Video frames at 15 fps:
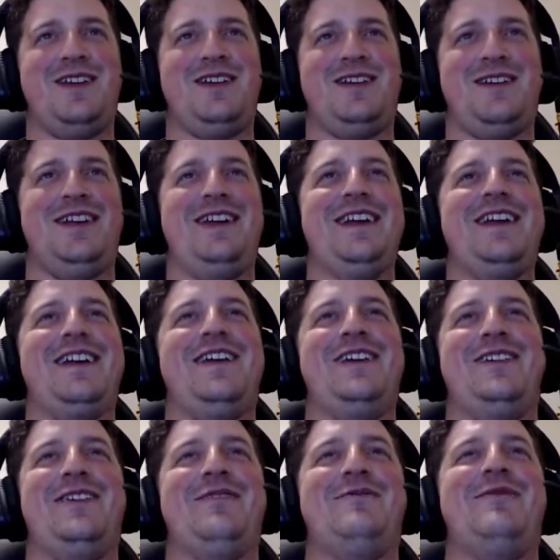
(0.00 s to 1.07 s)
imagine?
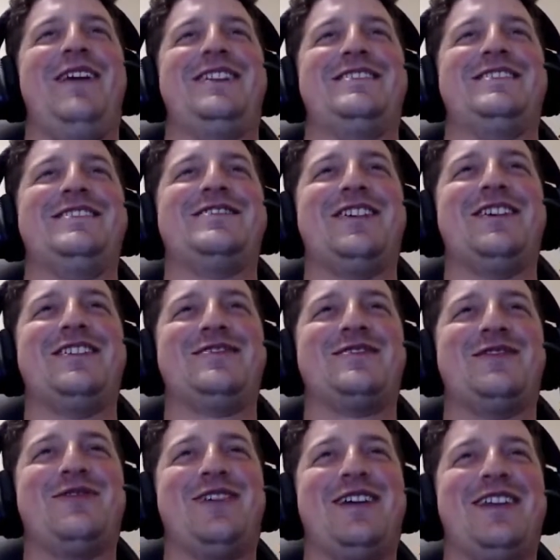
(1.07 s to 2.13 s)
Could you imagine trying to
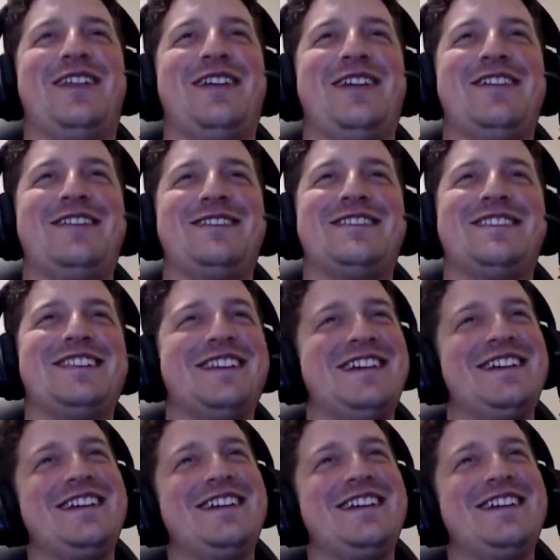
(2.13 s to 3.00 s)
drift one of those?